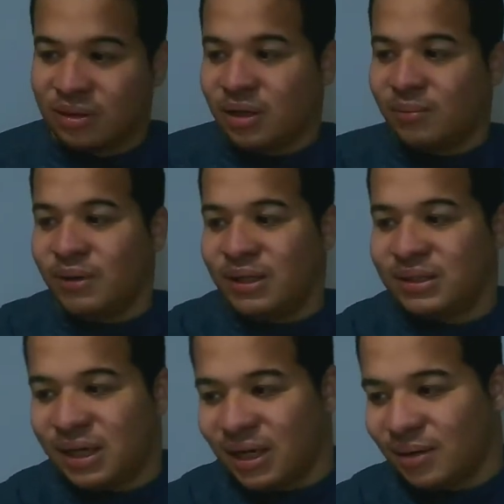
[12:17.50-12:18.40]
In the
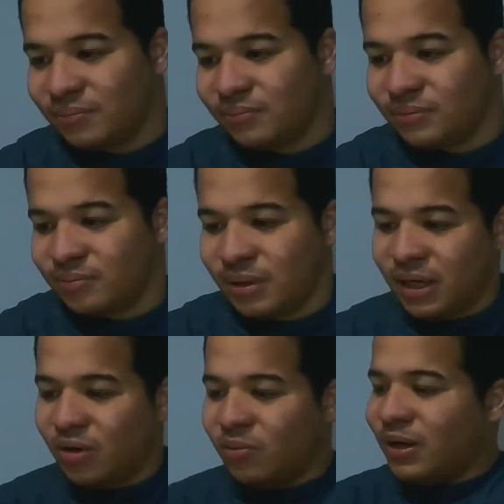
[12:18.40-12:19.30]
meantime, let me
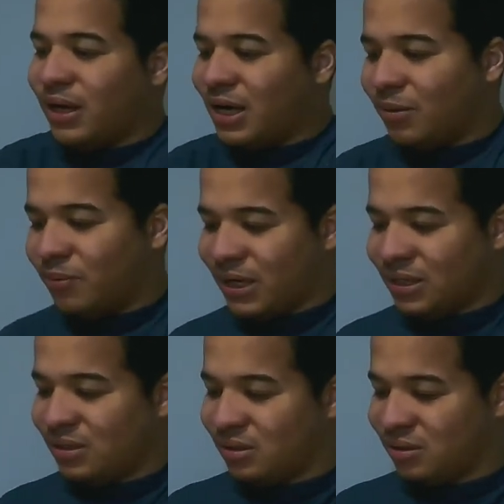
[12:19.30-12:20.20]
get on my
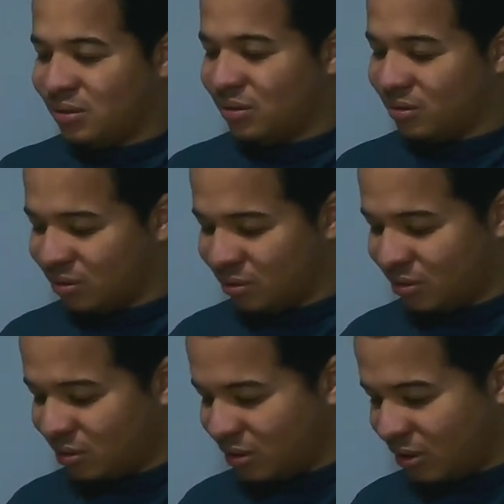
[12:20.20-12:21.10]
iPad
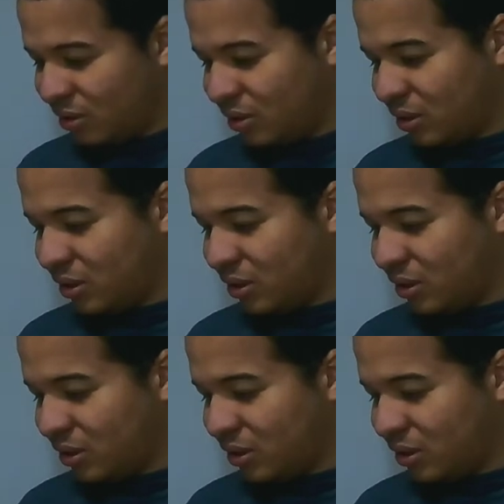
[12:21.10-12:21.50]
and